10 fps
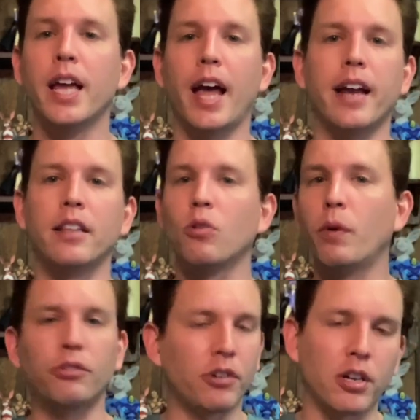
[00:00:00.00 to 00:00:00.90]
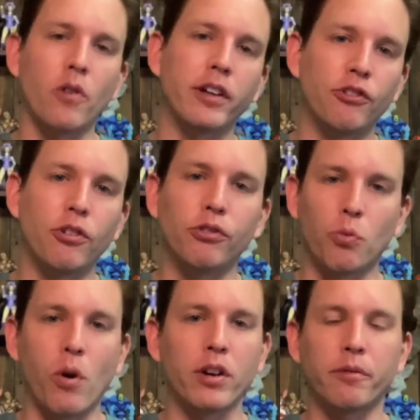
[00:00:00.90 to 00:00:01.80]
and the wizard can only choose
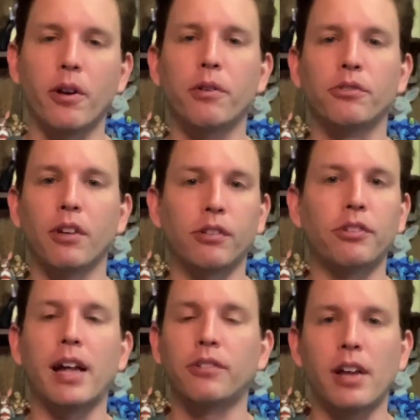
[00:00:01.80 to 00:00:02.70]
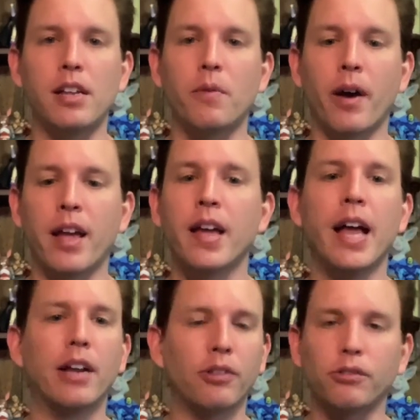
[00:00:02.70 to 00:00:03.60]
one of those sets anyway,
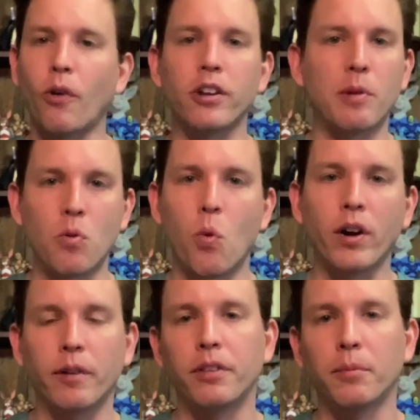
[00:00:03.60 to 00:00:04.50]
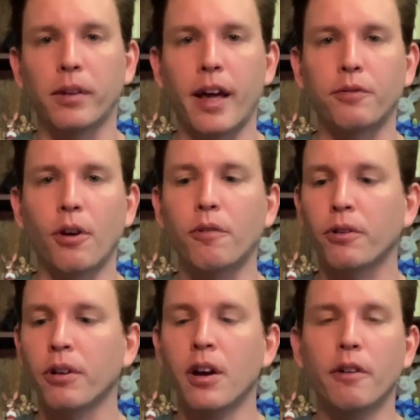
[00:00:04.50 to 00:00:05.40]
and so there's going to be one of them left
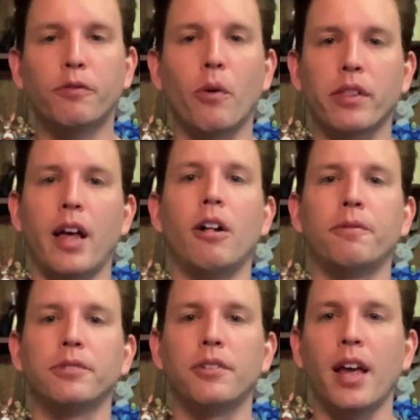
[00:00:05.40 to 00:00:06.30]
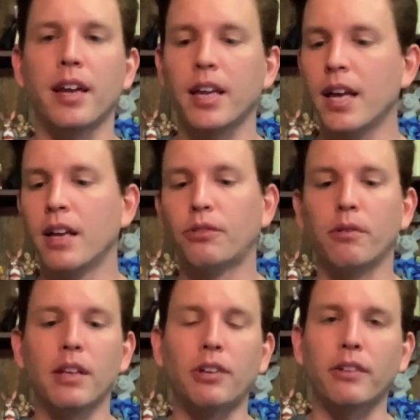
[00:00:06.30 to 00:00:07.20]
over for the elf to take. So
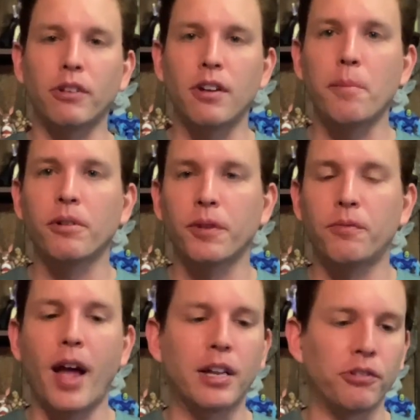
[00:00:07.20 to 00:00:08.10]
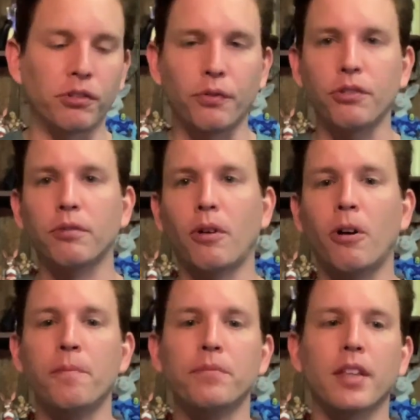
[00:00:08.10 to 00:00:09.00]
this has a number of advantages. First of
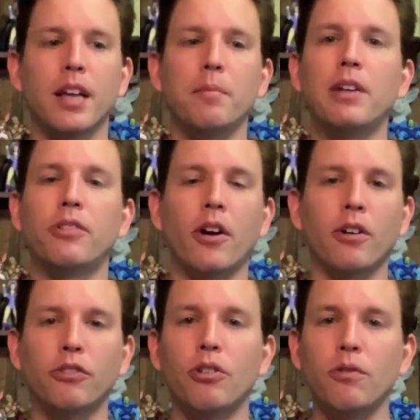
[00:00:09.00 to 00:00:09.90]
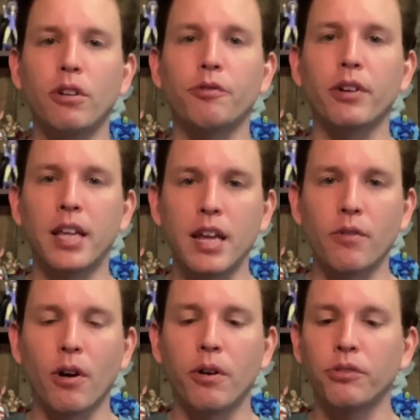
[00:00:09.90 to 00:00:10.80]
all, it means there are two different
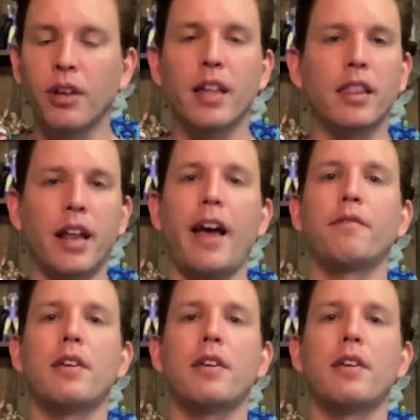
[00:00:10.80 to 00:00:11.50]
heroes that have